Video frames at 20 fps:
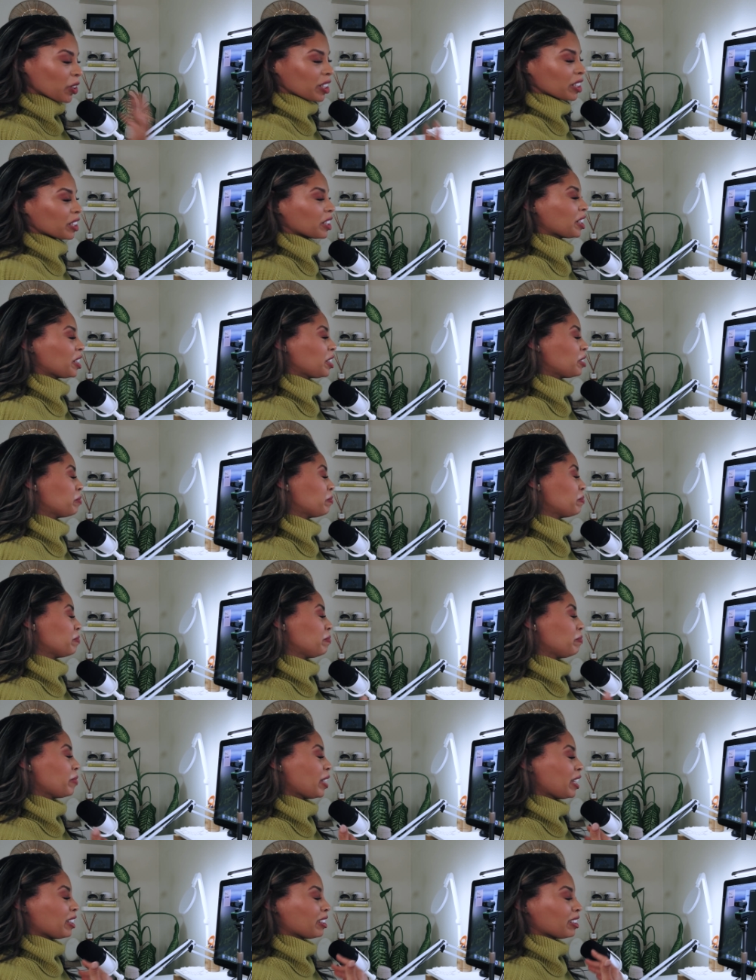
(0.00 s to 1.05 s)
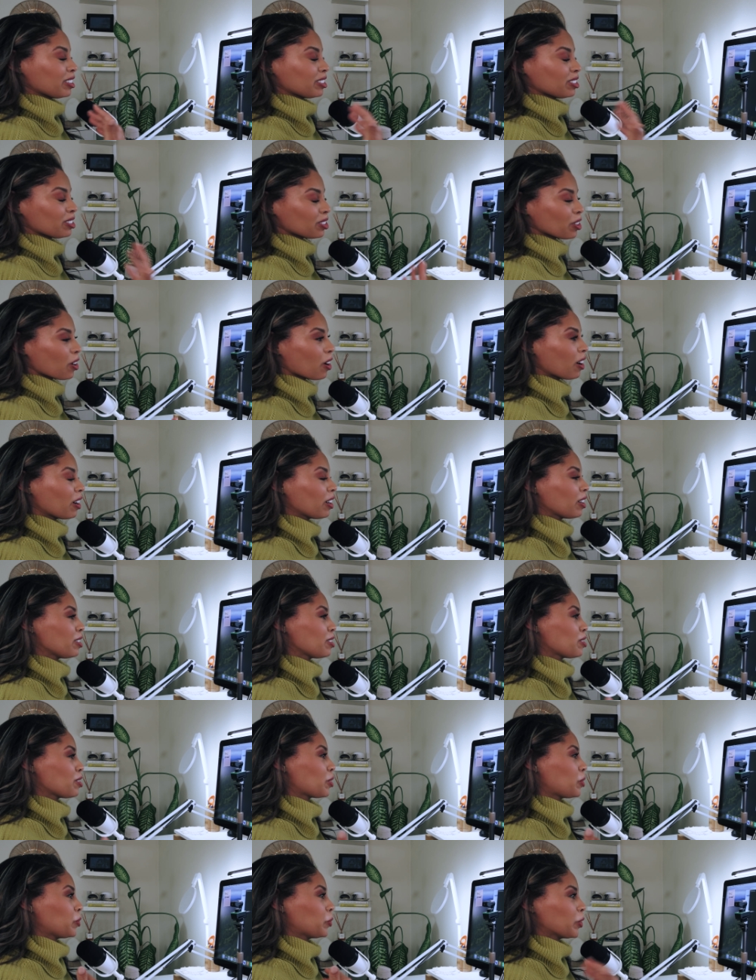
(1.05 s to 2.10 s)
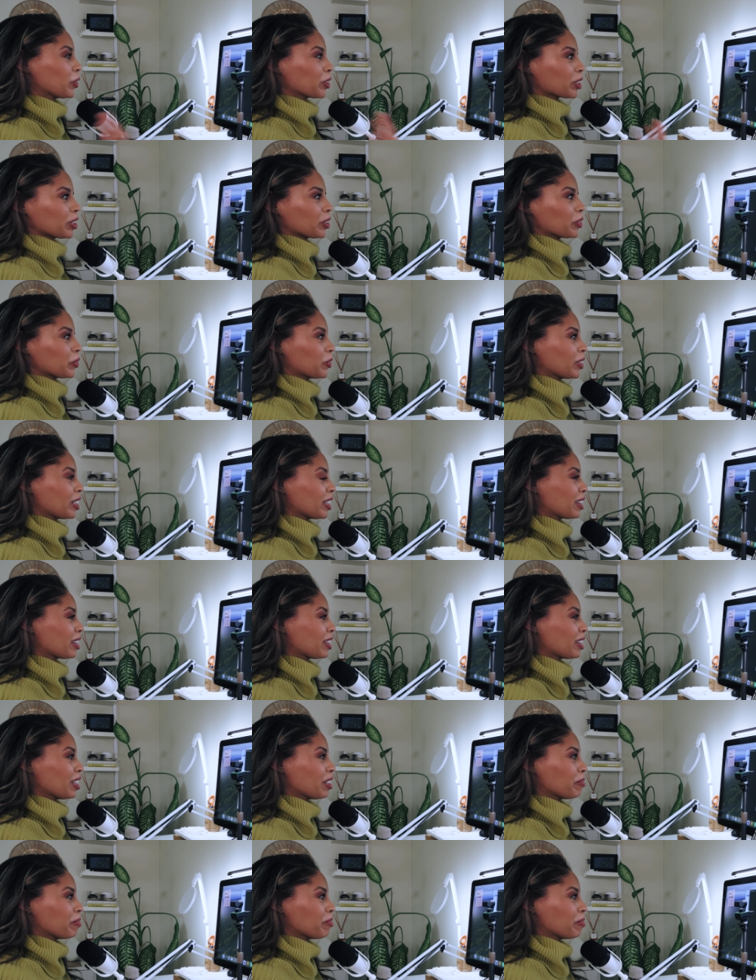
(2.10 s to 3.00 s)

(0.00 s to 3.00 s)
to keep making stars and working with